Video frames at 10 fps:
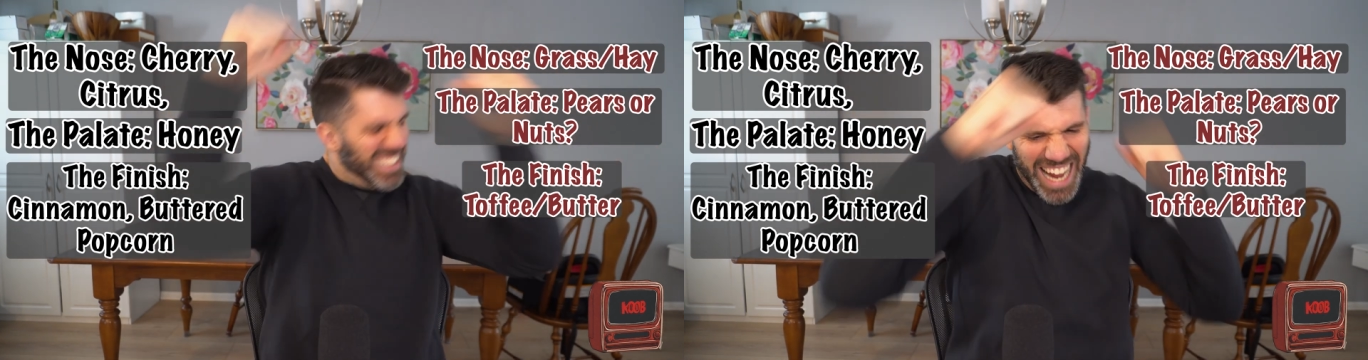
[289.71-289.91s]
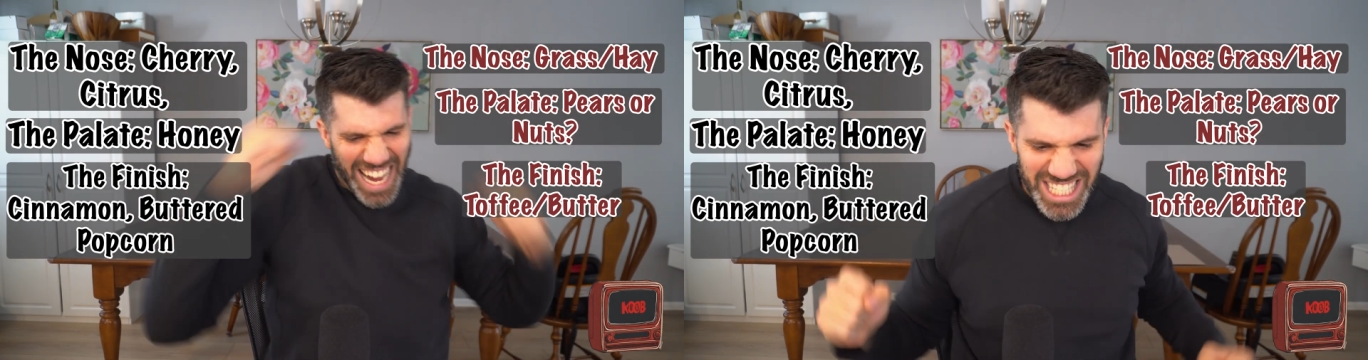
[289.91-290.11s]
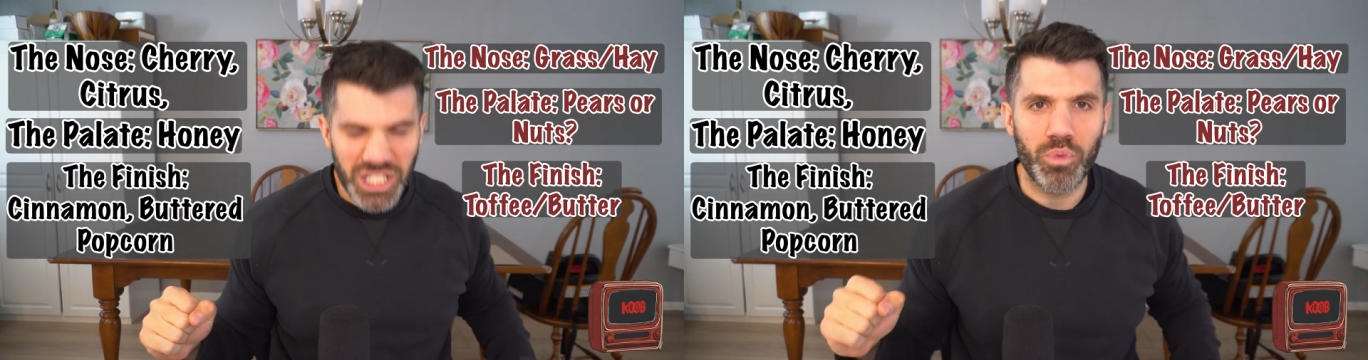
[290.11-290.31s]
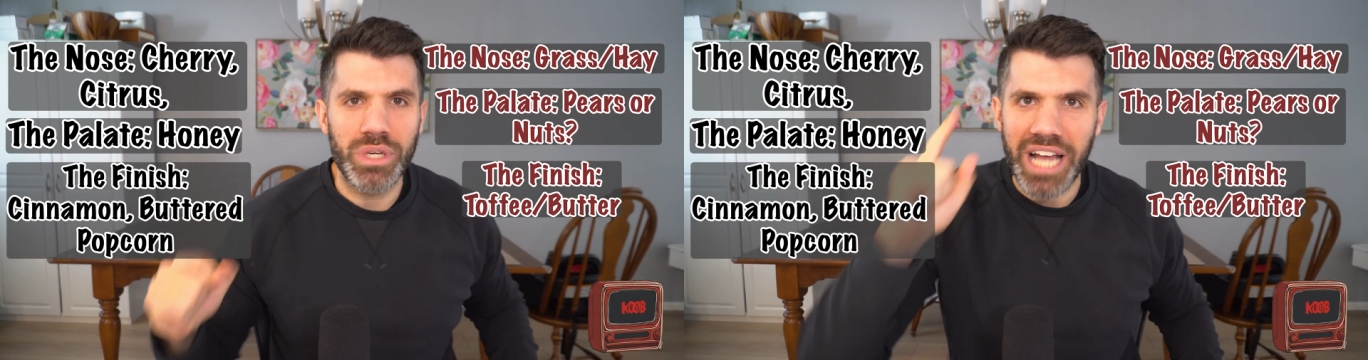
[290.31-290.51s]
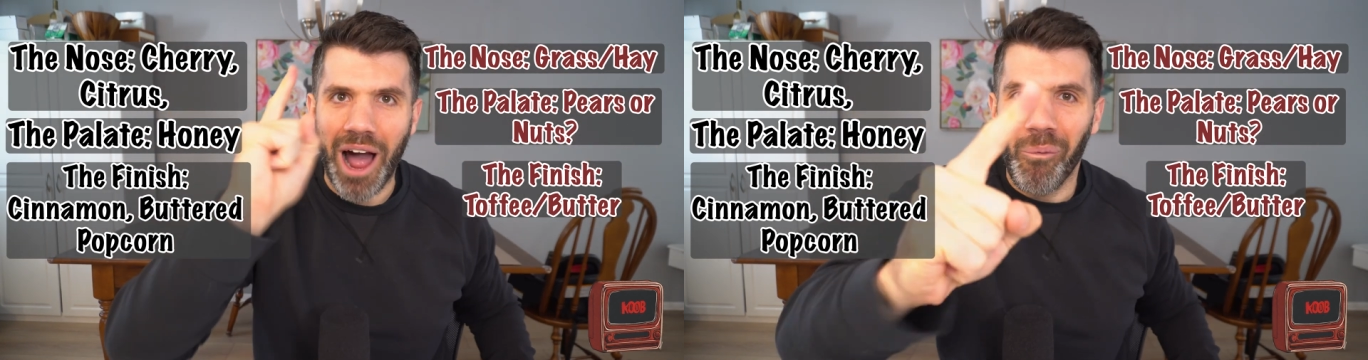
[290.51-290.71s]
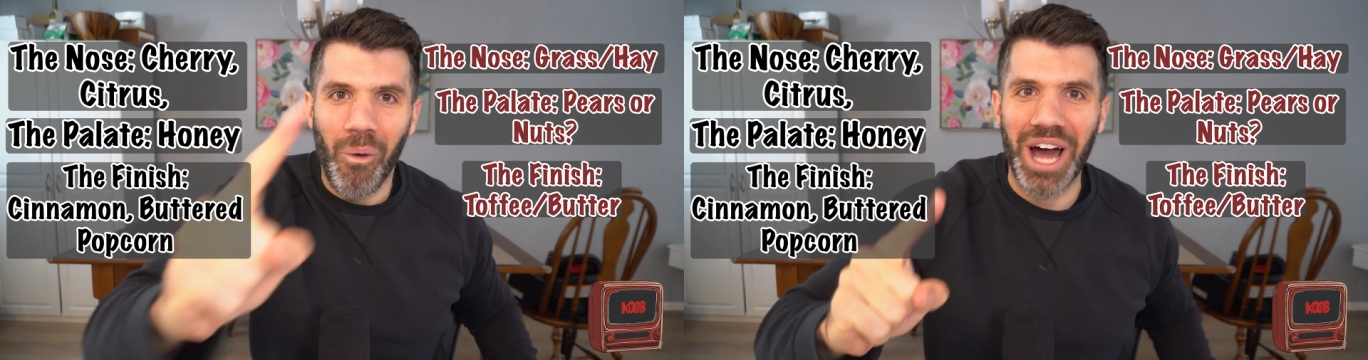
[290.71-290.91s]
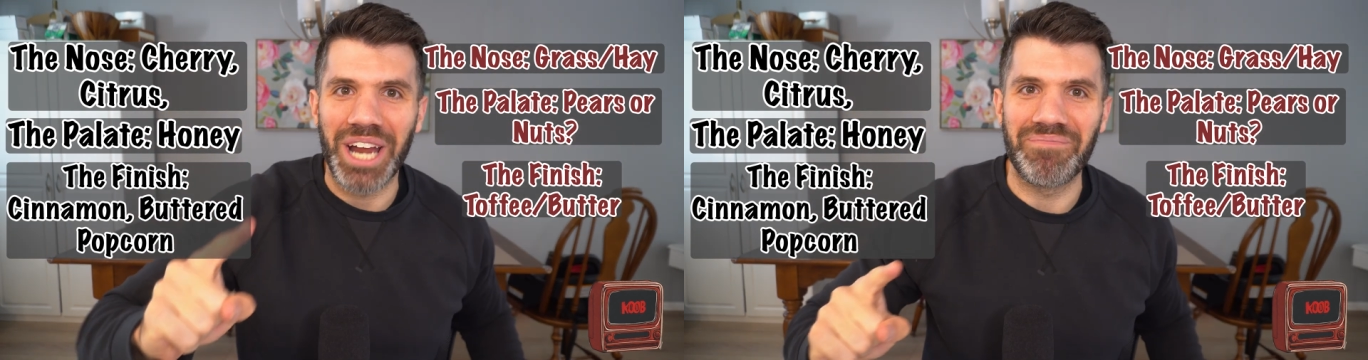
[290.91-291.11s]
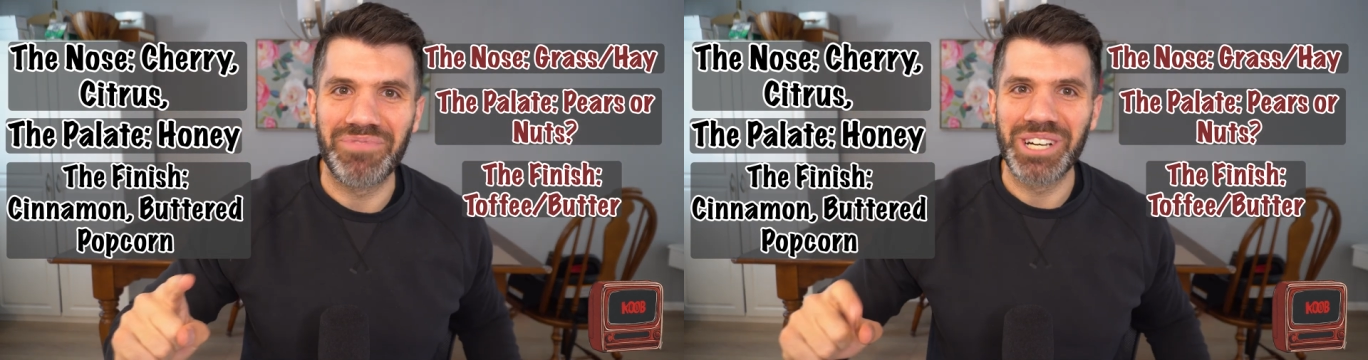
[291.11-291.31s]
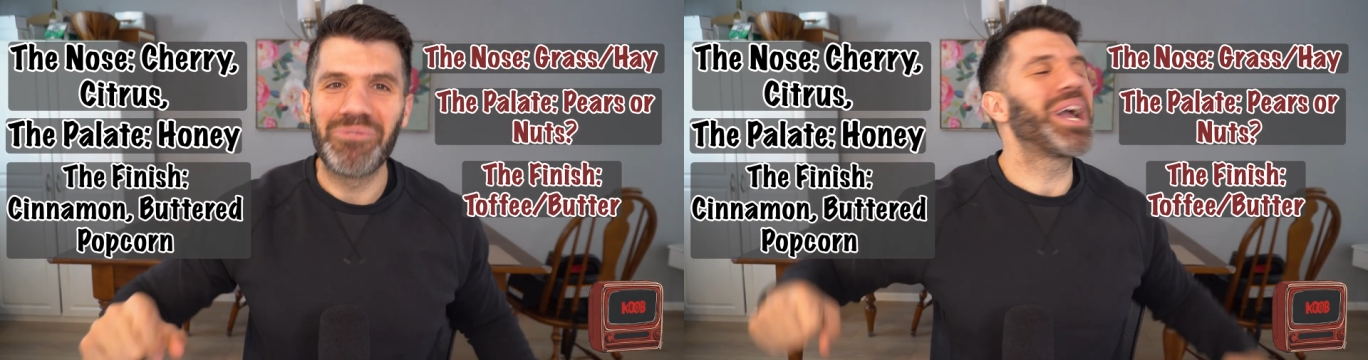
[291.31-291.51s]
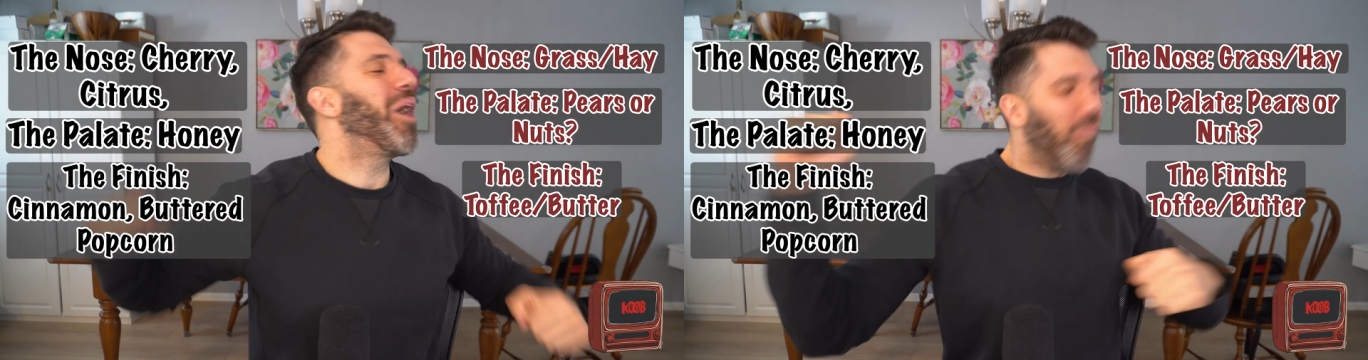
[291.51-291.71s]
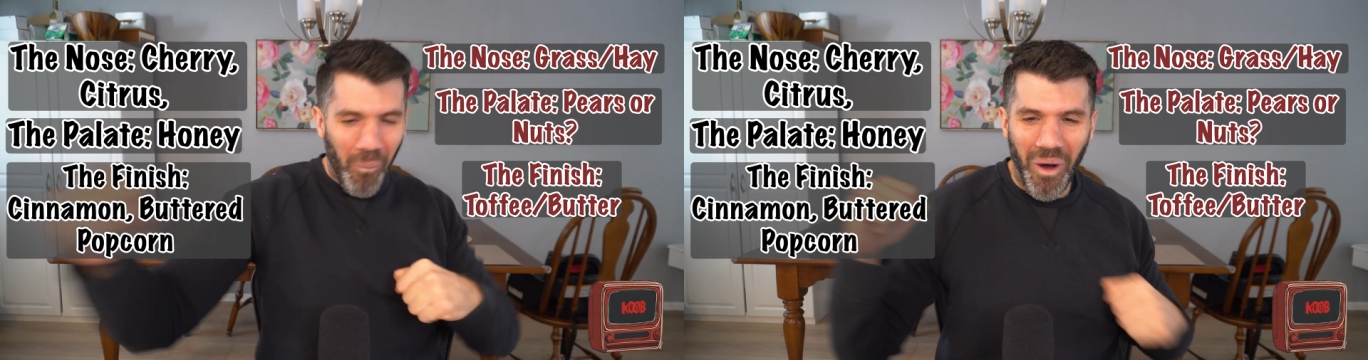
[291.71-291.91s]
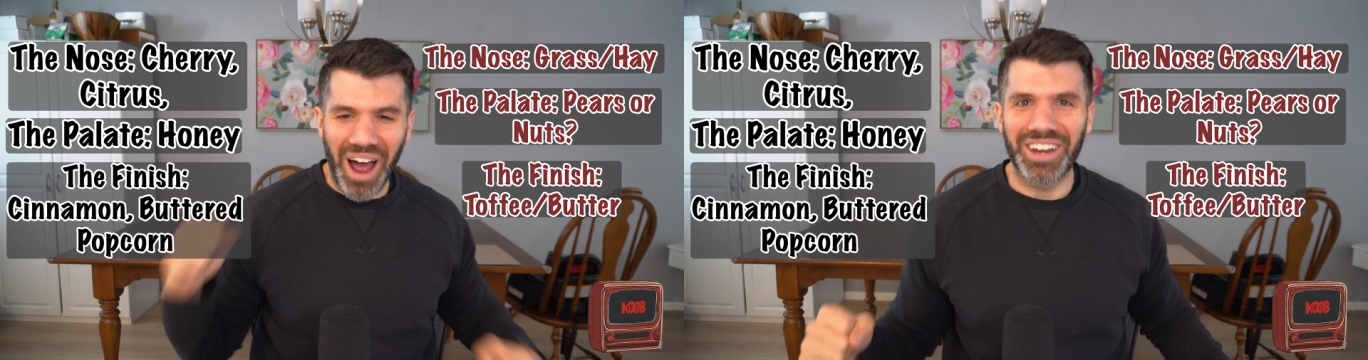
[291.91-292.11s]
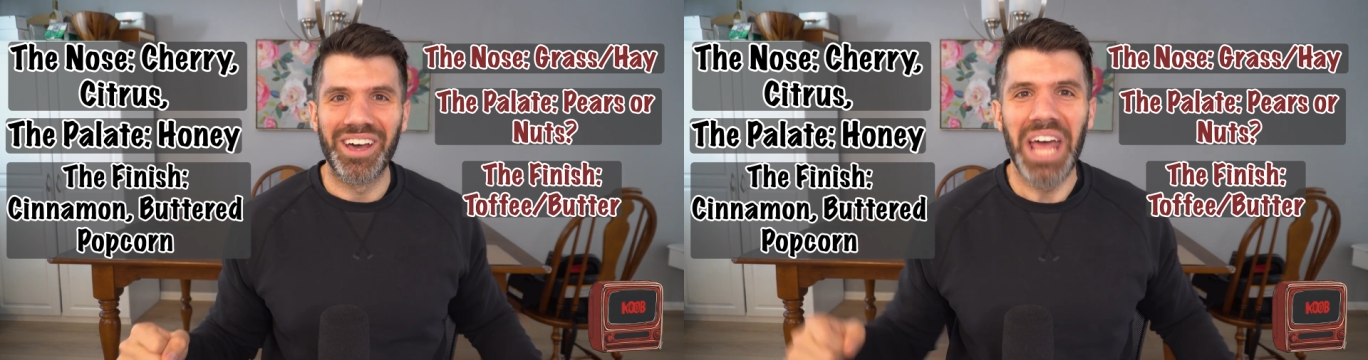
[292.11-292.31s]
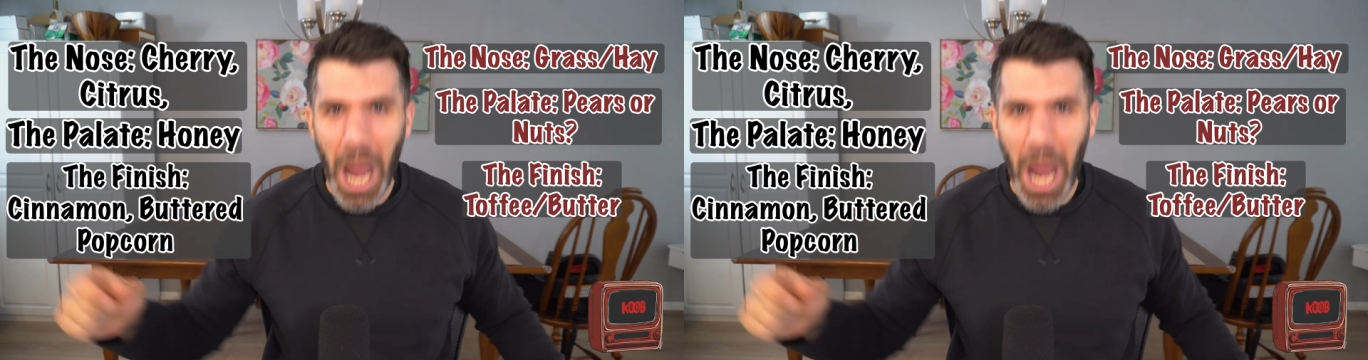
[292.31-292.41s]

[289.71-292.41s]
Yes, we got one. We got one.